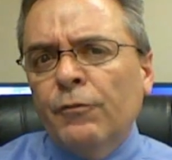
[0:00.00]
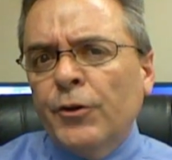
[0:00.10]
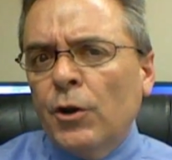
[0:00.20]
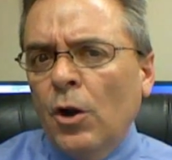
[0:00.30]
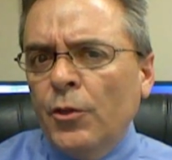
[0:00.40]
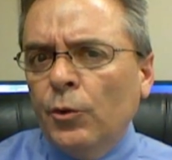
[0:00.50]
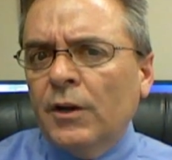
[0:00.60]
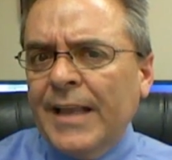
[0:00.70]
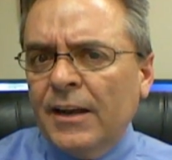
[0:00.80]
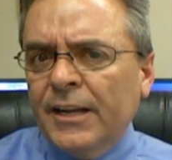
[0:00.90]
For your other
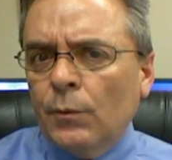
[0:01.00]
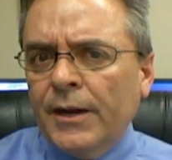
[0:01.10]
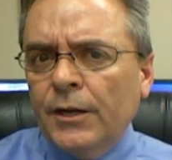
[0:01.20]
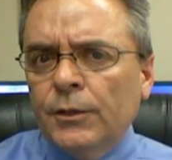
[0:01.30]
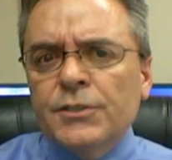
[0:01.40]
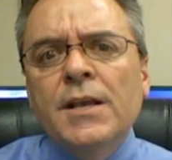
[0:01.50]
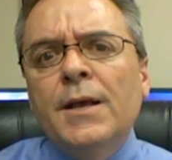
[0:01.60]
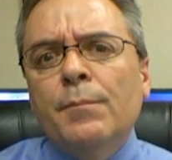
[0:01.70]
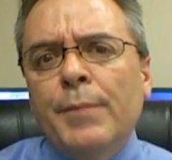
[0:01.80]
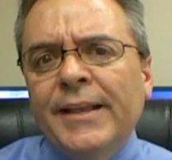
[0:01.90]
accounting records,
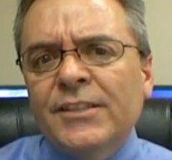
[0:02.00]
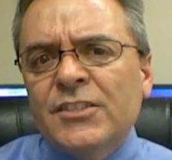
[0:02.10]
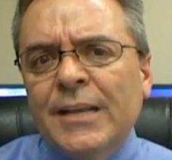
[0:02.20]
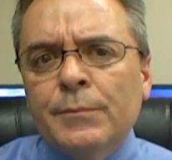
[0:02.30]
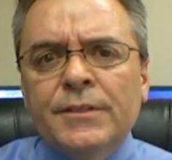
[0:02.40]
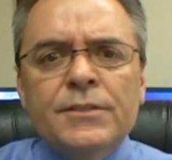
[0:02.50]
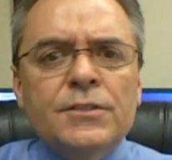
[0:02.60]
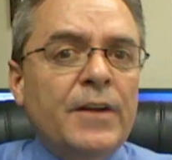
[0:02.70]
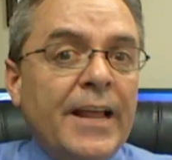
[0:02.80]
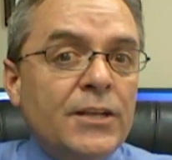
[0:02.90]
bank
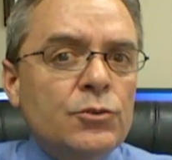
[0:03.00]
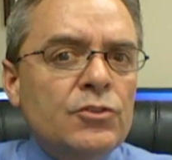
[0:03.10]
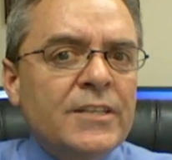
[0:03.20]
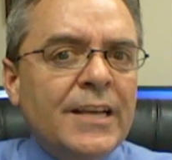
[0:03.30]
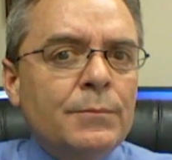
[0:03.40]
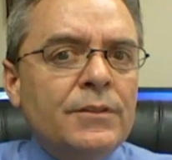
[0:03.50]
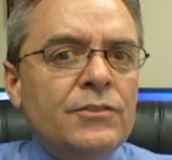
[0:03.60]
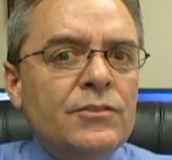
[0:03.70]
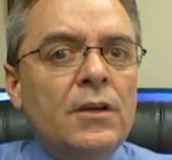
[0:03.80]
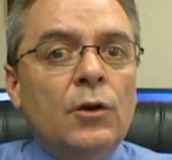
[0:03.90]
statements, financial
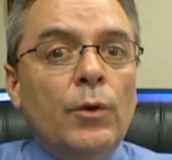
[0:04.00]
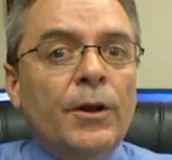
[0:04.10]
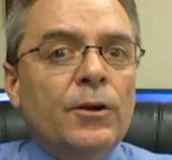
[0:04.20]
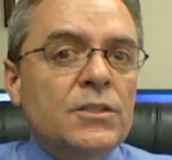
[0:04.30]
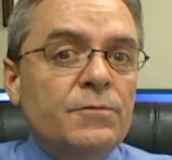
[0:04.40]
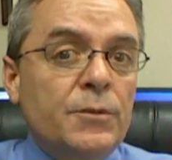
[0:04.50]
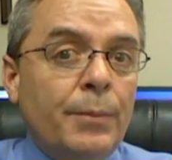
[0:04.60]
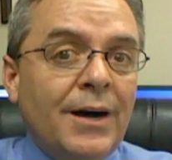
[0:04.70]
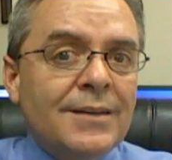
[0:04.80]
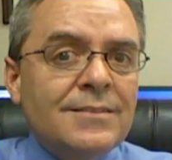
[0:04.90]
statements, records of
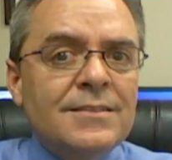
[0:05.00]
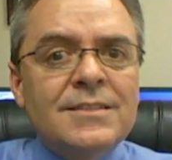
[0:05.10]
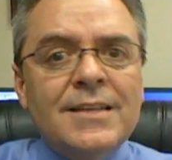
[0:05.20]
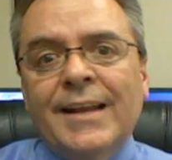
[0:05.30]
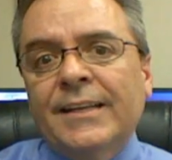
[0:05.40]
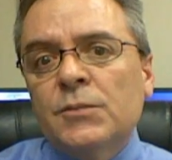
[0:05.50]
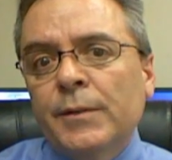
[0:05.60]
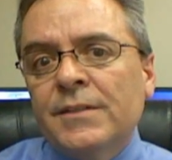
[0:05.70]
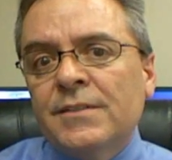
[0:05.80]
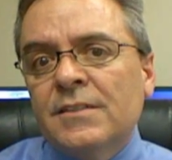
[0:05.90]
deposits and
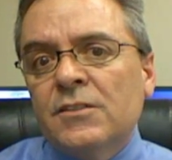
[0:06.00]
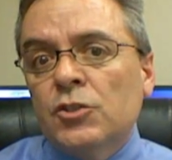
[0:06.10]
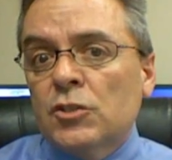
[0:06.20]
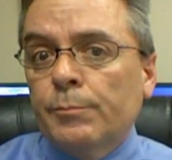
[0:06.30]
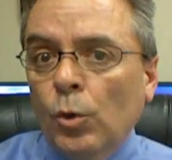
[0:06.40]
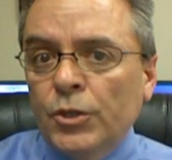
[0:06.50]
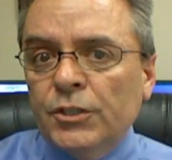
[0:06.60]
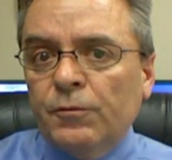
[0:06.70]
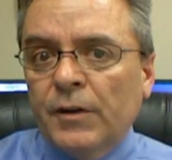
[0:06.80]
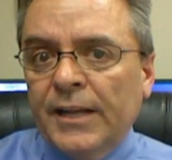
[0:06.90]
expenses to
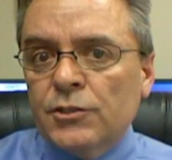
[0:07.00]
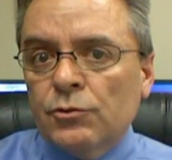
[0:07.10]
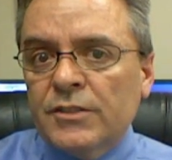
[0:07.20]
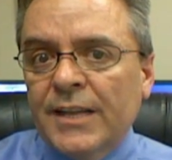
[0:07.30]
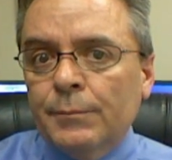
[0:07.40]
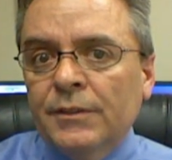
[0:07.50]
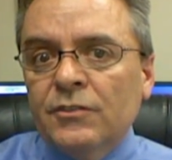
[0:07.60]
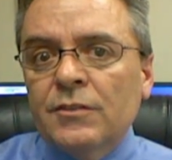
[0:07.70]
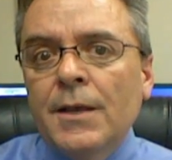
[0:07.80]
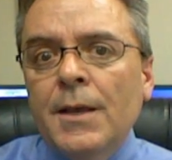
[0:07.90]
support your financial
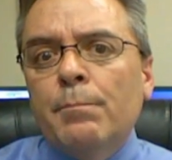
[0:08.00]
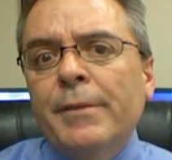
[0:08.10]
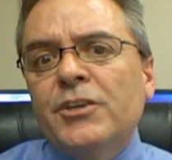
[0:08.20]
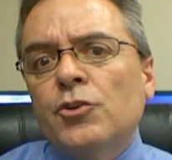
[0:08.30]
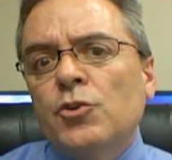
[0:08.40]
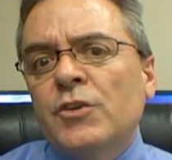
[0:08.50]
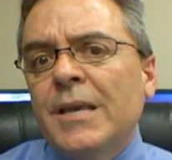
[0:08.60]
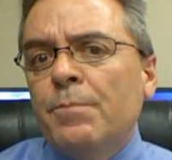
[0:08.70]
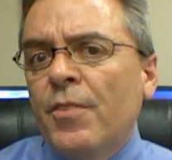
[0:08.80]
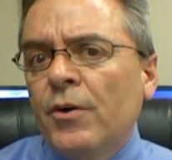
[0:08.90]
statements, make sure you
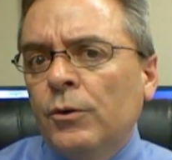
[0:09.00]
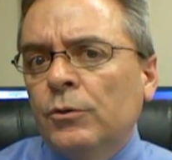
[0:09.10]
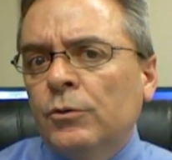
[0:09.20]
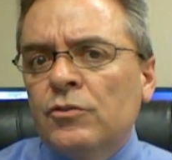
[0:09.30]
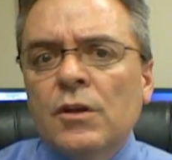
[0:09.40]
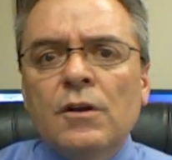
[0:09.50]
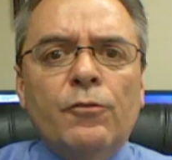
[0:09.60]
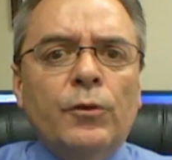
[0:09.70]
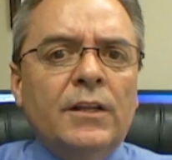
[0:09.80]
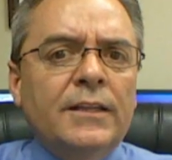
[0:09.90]
keep those
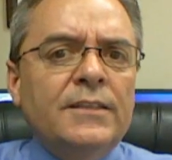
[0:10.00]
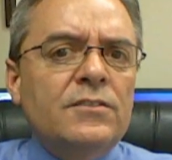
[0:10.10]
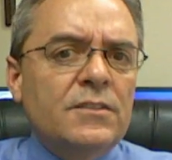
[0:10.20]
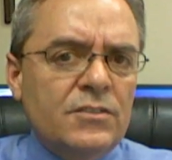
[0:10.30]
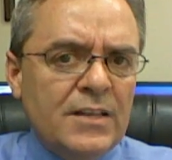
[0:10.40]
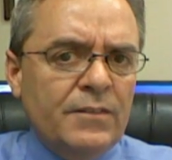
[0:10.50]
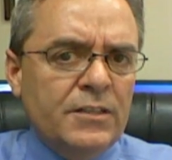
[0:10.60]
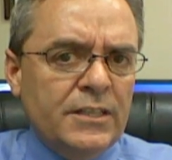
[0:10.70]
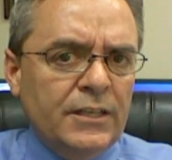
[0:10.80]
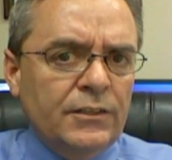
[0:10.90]
for at least
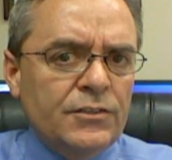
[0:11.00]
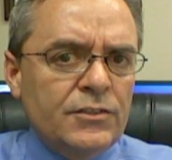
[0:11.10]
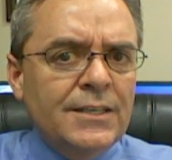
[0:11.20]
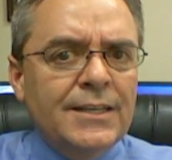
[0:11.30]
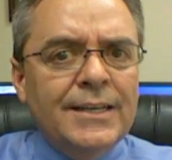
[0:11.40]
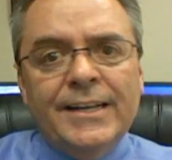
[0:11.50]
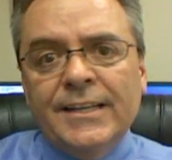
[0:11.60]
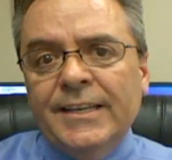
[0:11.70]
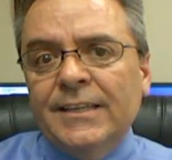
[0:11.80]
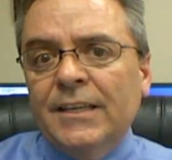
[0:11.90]
7 years. And
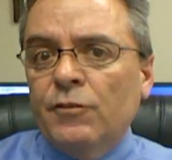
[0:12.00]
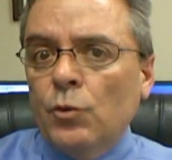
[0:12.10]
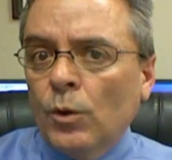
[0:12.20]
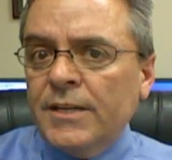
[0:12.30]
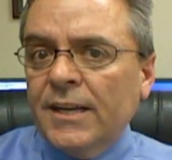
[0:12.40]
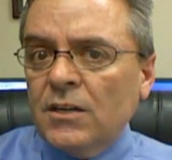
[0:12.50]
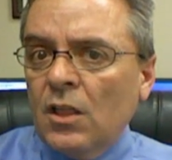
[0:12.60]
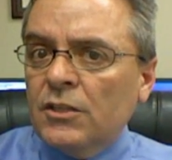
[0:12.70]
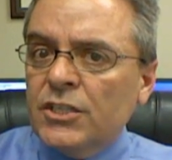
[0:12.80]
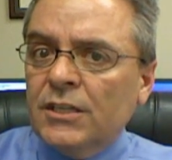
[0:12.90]
again, if your
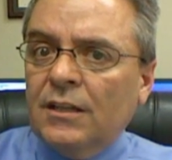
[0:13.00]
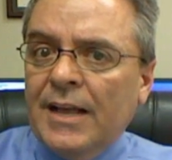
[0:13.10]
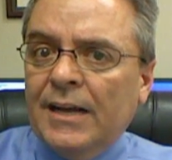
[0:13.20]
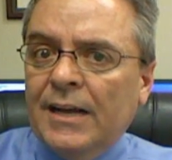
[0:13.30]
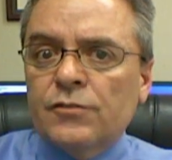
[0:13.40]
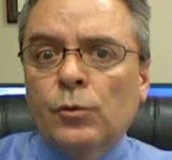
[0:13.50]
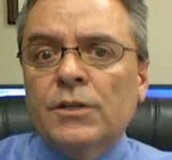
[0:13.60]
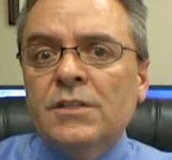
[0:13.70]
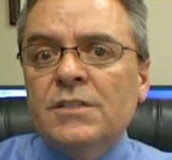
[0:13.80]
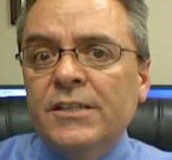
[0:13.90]
technology allows
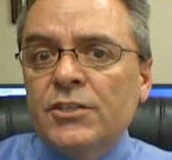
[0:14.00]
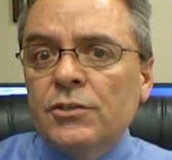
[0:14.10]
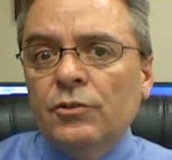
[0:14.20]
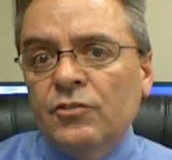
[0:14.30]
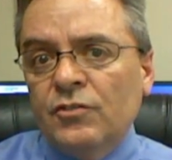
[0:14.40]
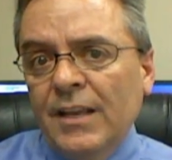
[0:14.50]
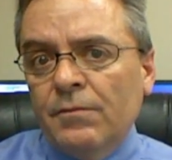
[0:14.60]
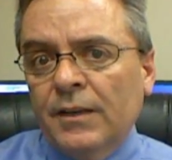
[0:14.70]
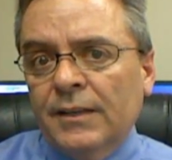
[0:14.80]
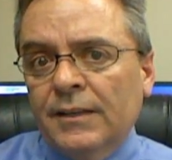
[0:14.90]
for digital
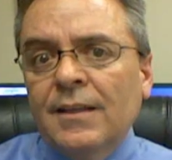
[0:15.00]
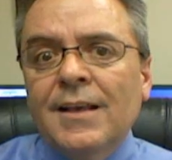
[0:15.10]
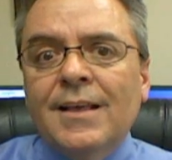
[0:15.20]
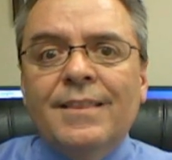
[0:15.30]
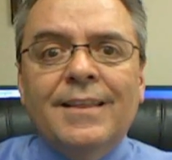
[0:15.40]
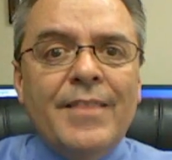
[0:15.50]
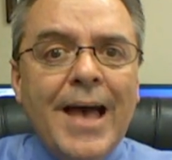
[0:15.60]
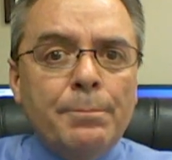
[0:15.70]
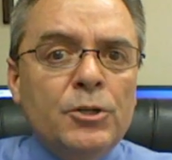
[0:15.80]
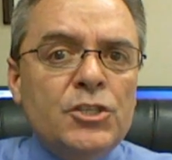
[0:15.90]
saving, then
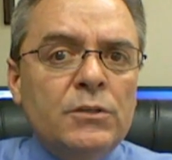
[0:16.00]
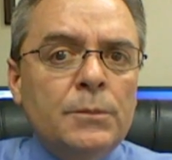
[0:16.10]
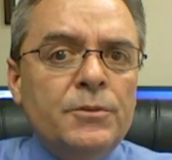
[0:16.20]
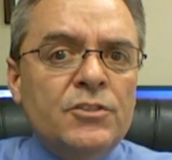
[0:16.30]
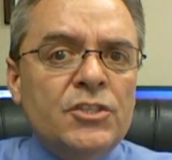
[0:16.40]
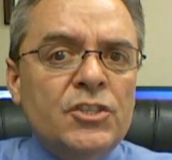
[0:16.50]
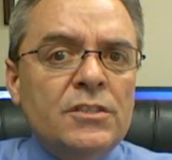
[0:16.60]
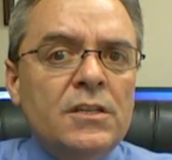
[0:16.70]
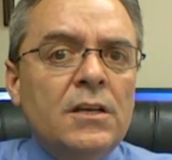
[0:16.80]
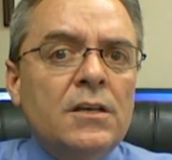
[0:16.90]
that puts you in a
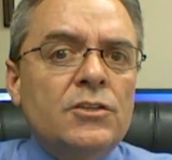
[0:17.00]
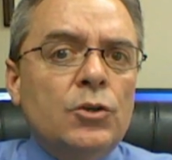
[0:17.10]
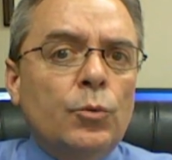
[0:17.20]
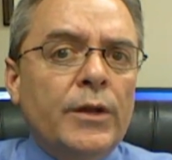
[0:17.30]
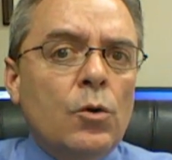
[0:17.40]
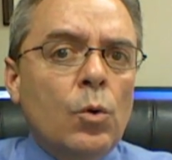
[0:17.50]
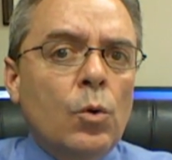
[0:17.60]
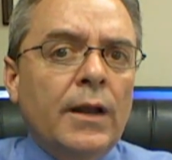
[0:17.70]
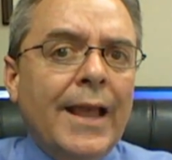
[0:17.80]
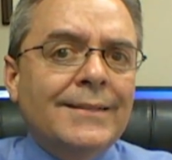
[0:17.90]
position to
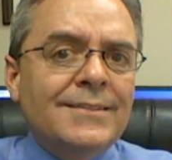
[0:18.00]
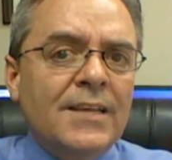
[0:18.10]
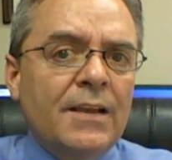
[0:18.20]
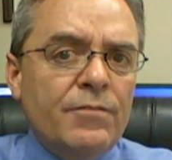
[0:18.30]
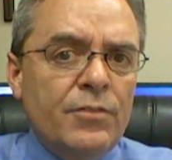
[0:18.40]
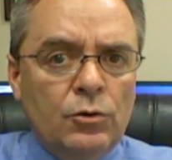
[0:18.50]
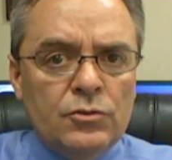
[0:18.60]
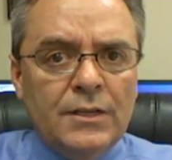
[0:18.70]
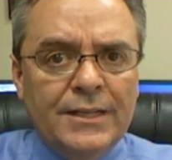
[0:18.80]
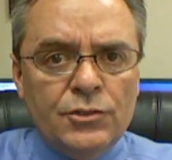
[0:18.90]
record and save
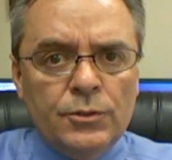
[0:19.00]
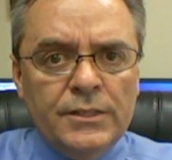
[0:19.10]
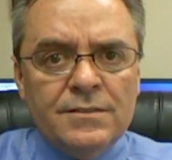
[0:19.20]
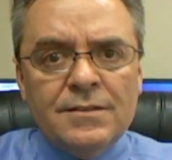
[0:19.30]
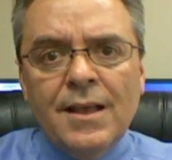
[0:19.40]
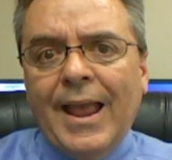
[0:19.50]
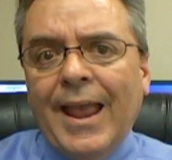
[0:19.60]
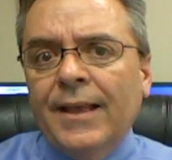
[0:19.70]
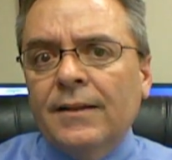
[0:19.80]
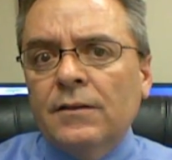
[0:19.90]
those entries
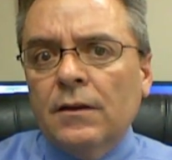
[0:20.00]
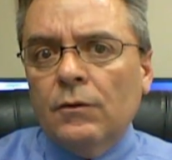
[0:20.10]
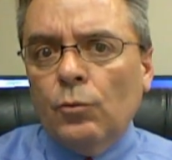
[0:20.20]
and